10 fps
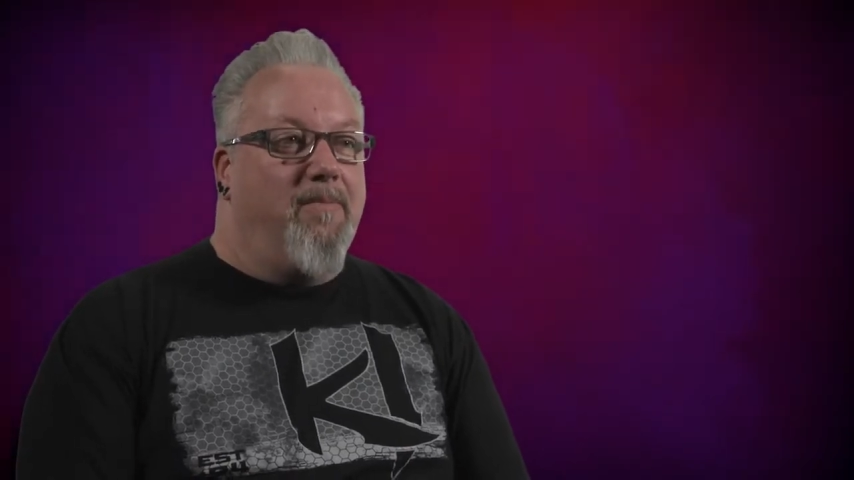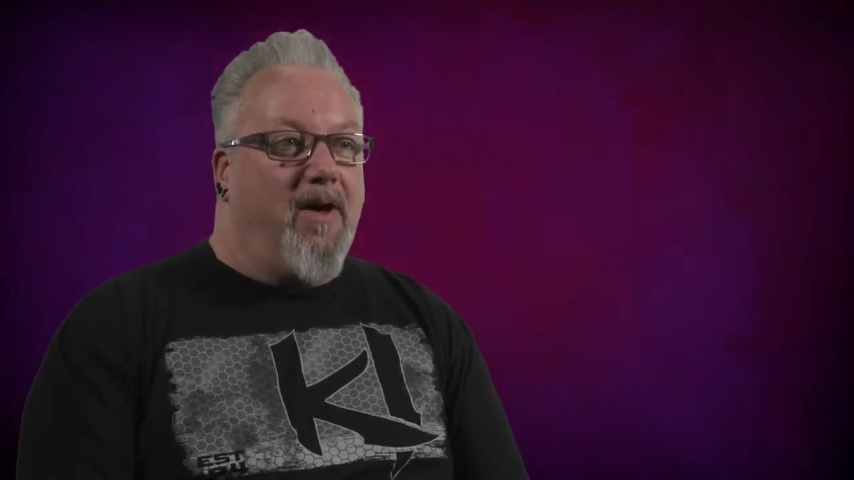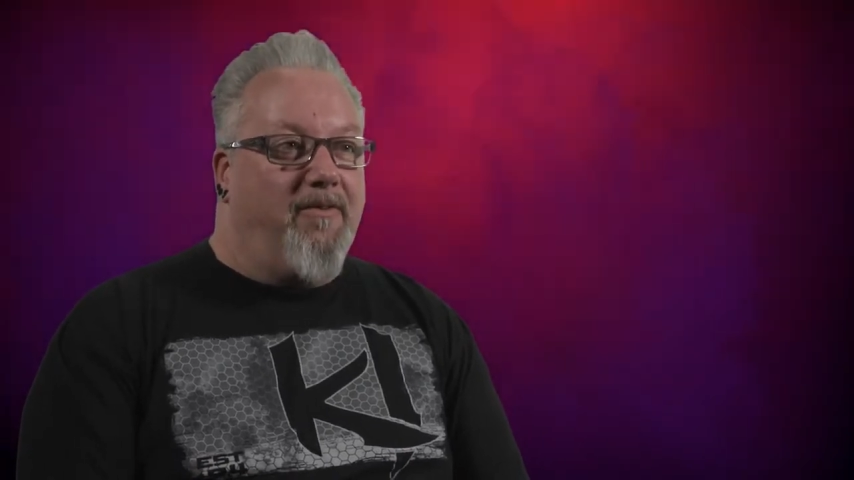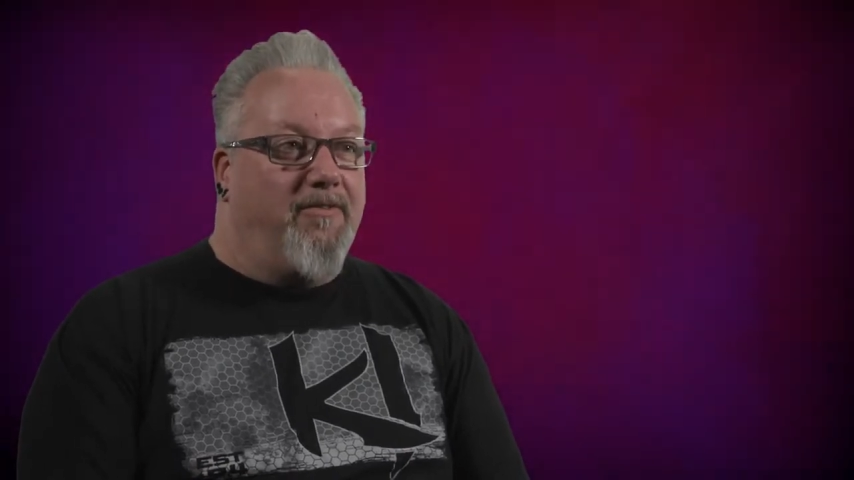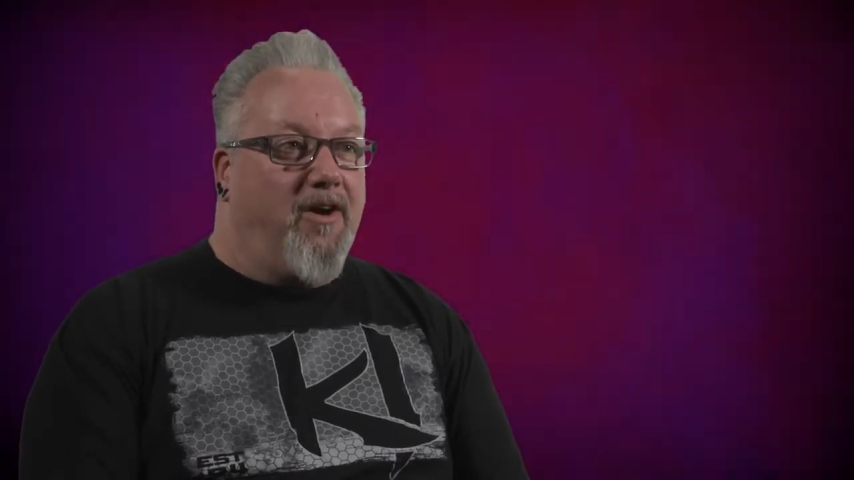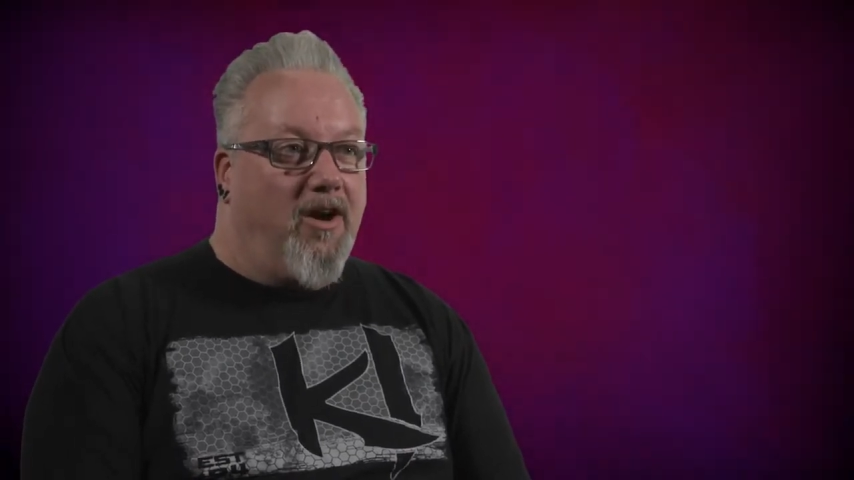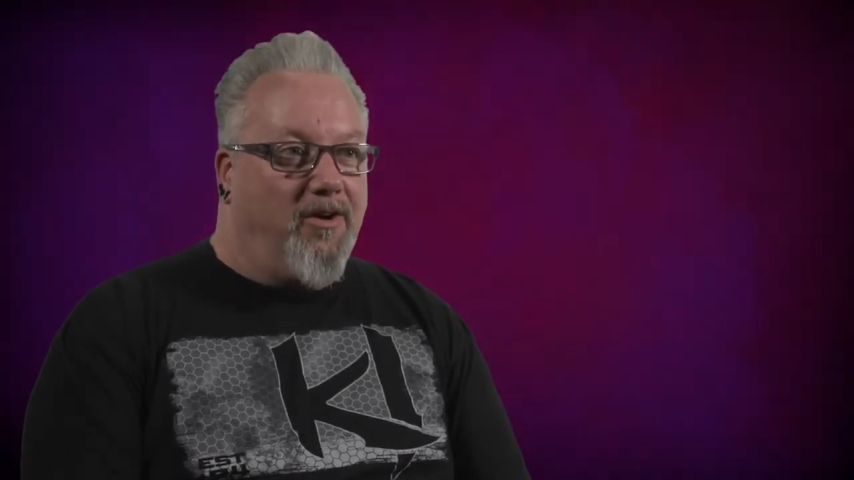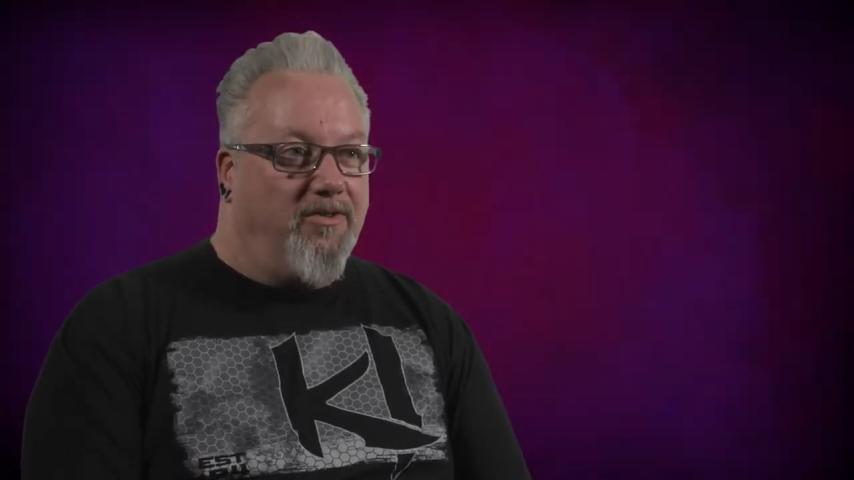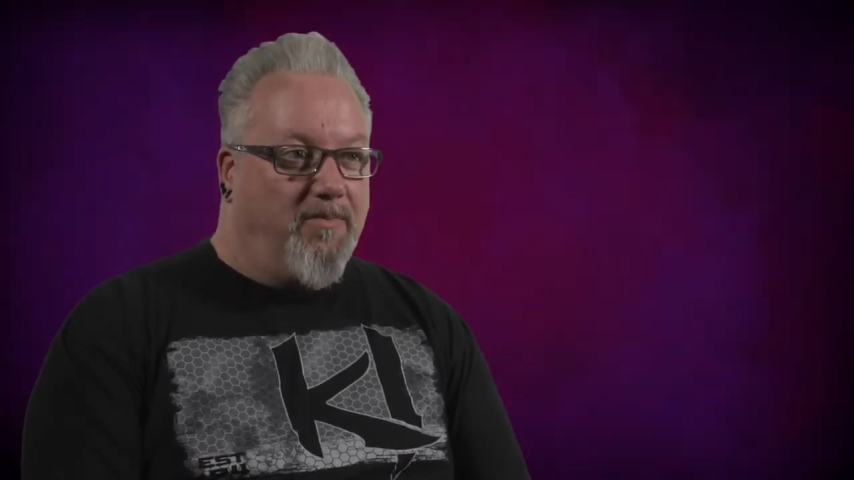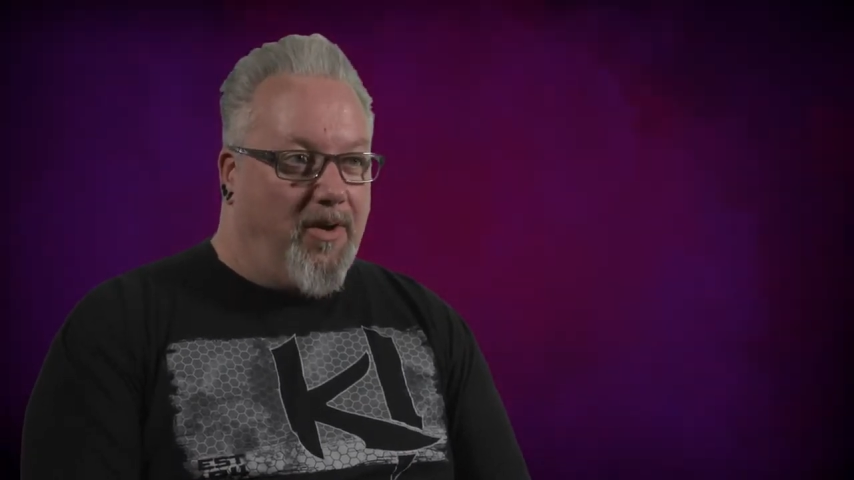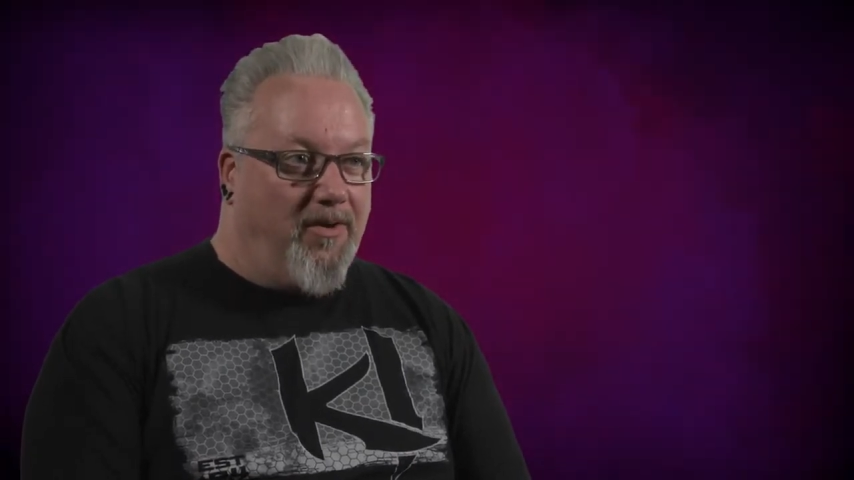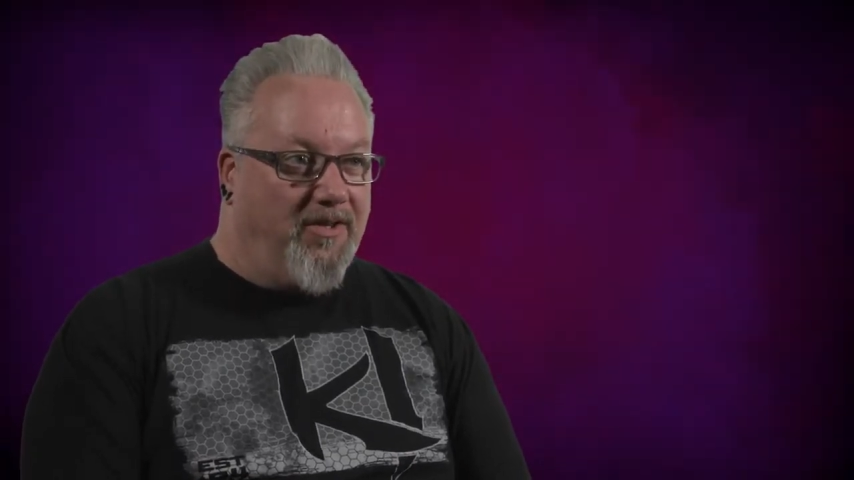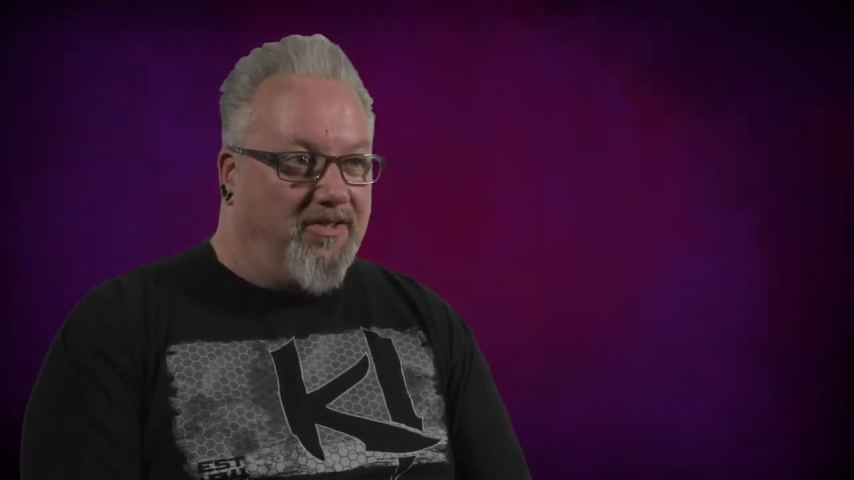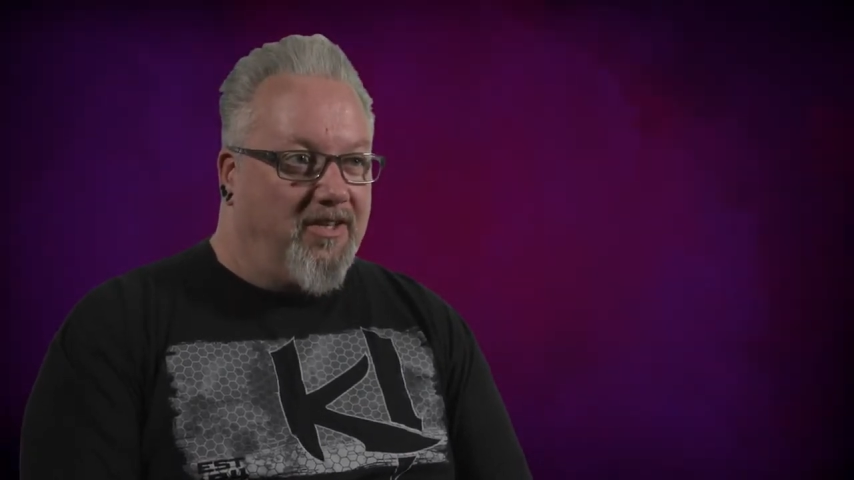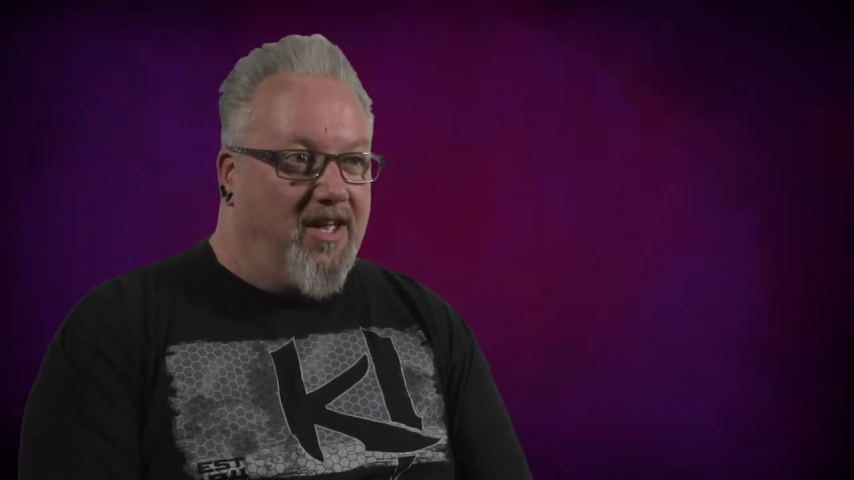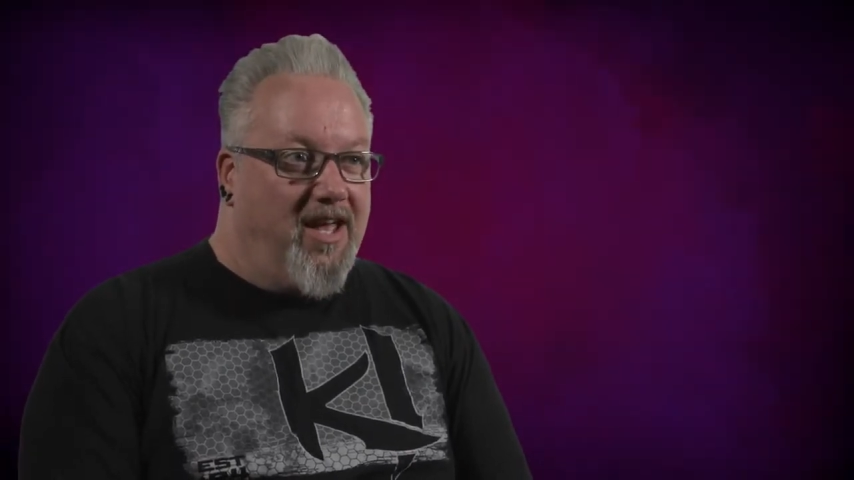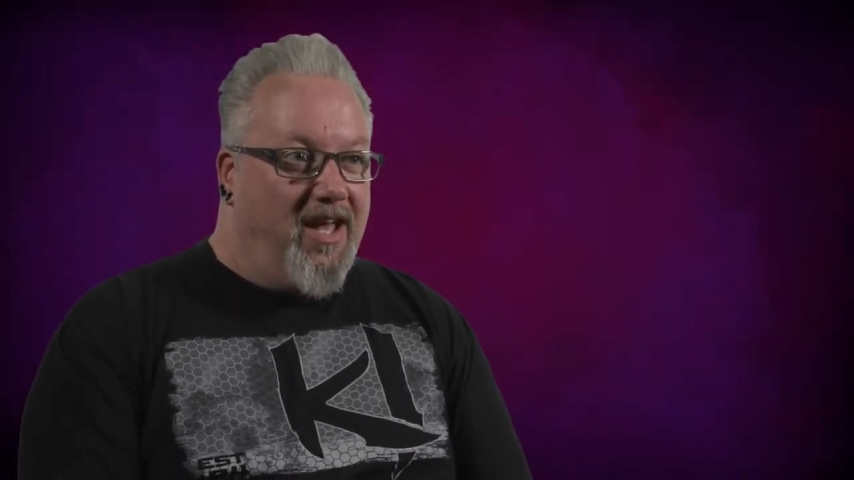buffed Gargos bonus.